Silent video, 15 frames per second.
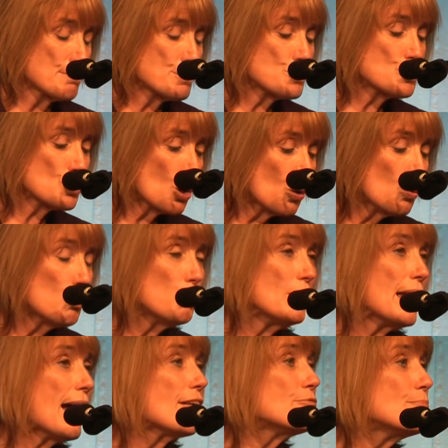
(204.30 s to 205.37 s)
So
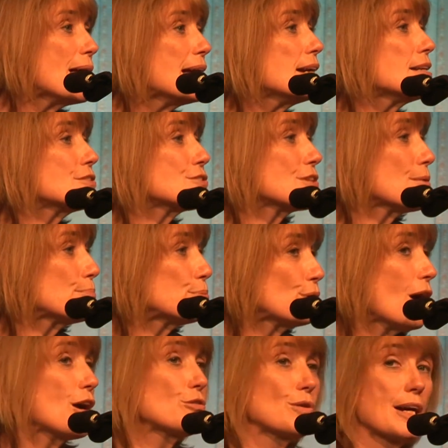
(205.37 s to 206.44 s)
we have made some
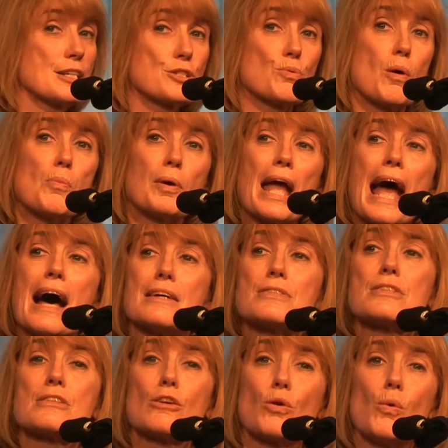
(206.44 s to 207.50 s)
progress when we
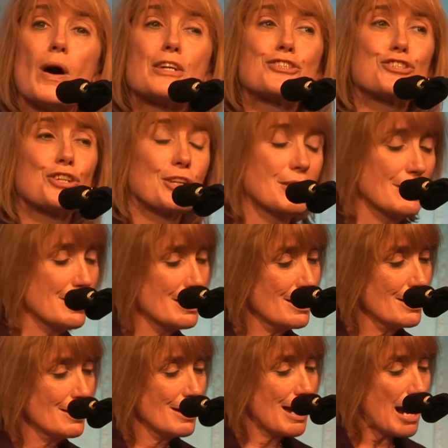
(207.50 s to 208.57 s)
ask the question,
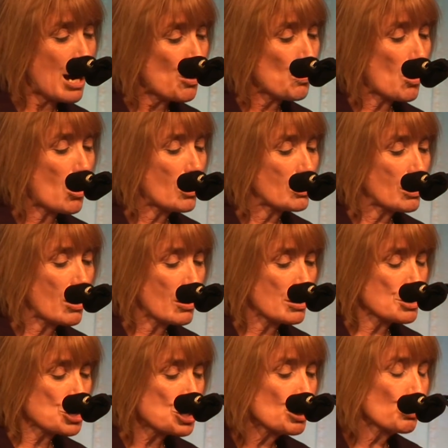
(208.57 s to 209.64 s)
how are our
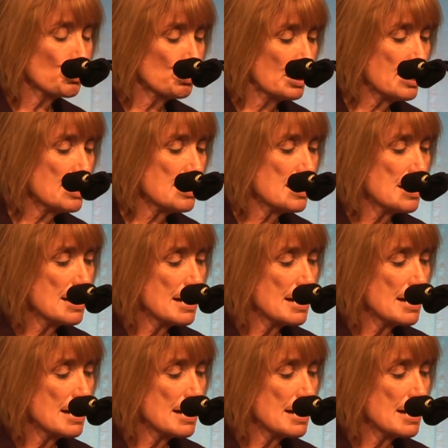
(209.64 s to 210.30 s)
children?